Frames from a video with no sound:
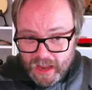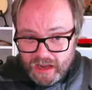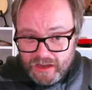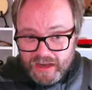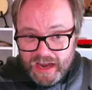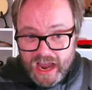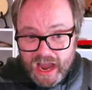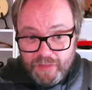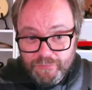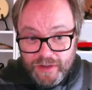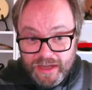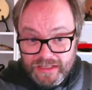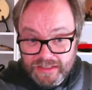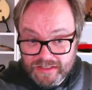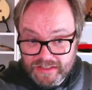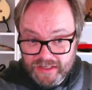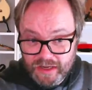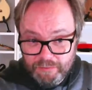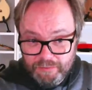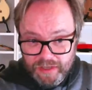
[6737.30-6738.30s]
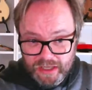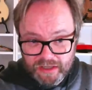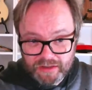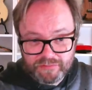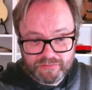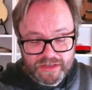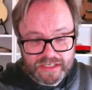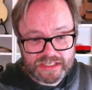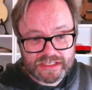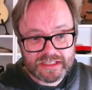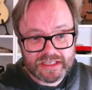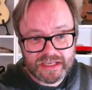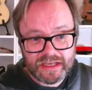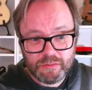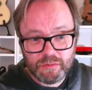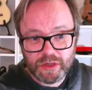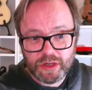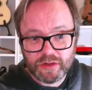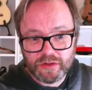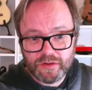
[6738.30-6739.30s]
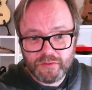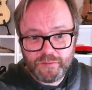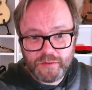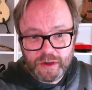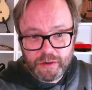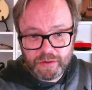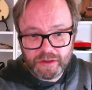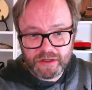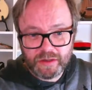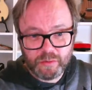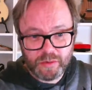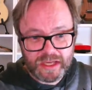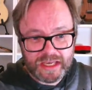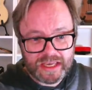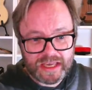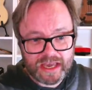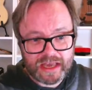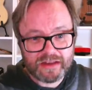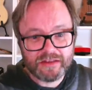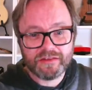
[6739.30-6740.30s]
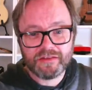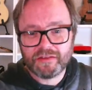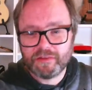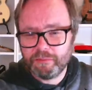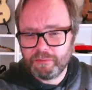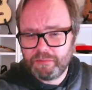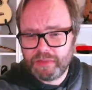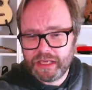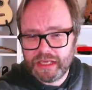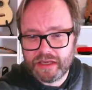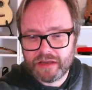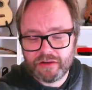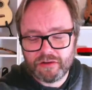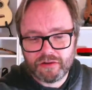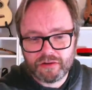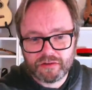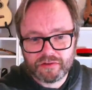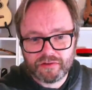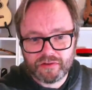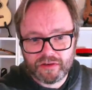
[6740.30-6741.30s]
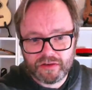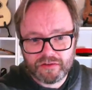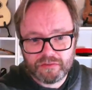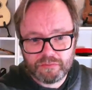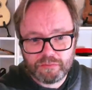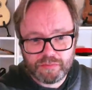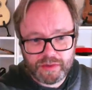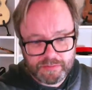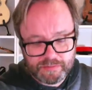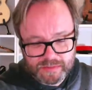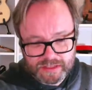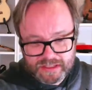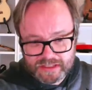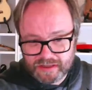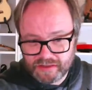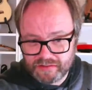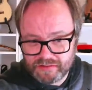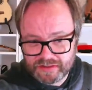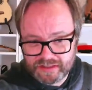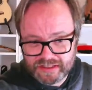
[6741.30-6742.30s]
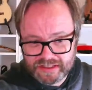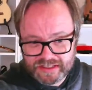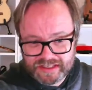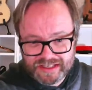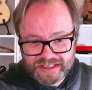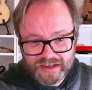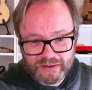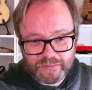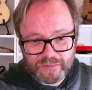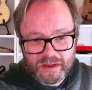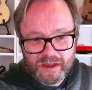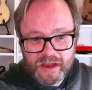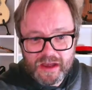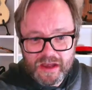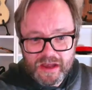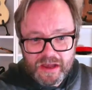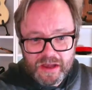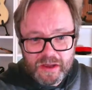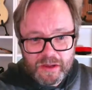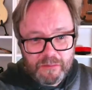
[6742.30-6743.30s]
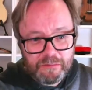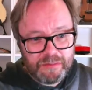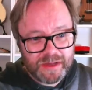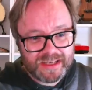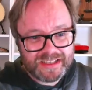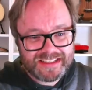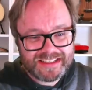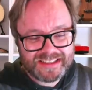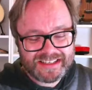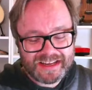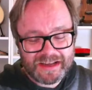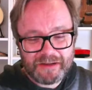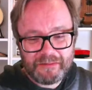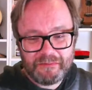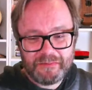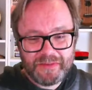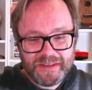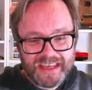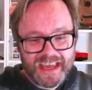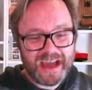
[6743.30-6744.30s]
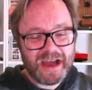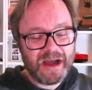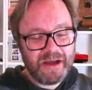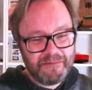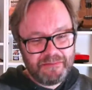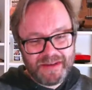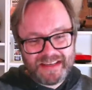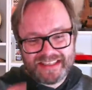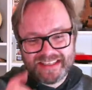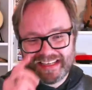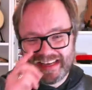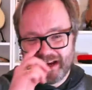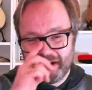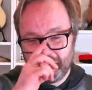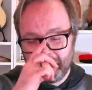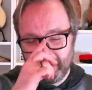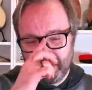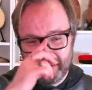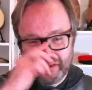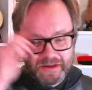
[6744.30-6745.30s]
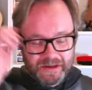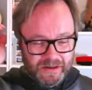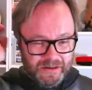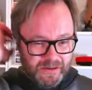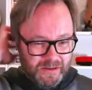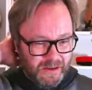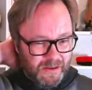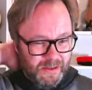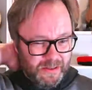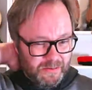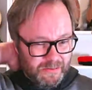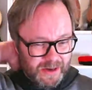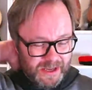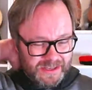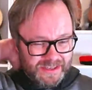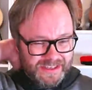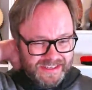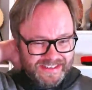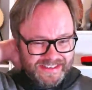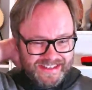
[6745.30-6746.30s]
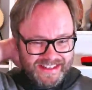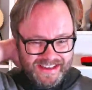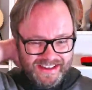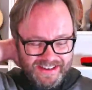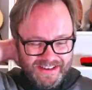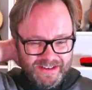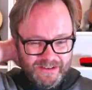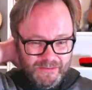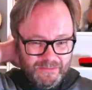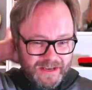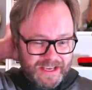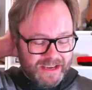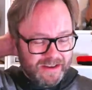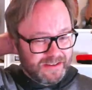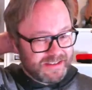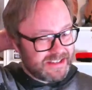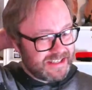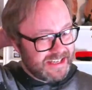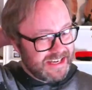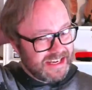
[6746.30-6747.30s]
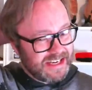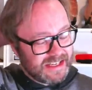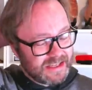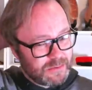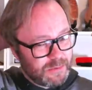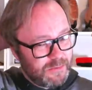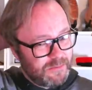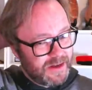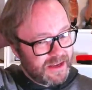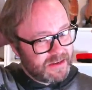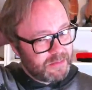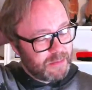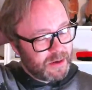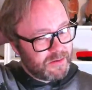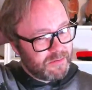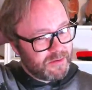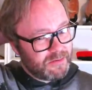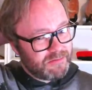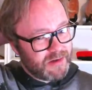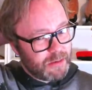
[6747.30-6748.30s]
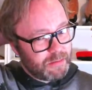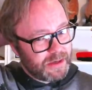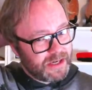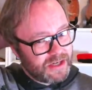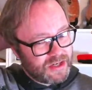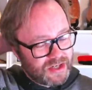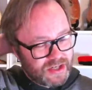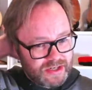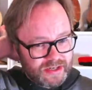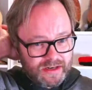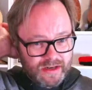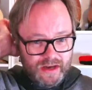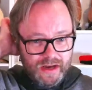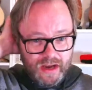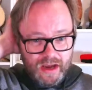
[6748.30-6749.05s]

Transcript: And I have had some luck recently. We got a few at the weekend, some peacocks and brimstones and stuff. But I'm missing out on the ones that I normally go and see because we've had a bit of a rubbish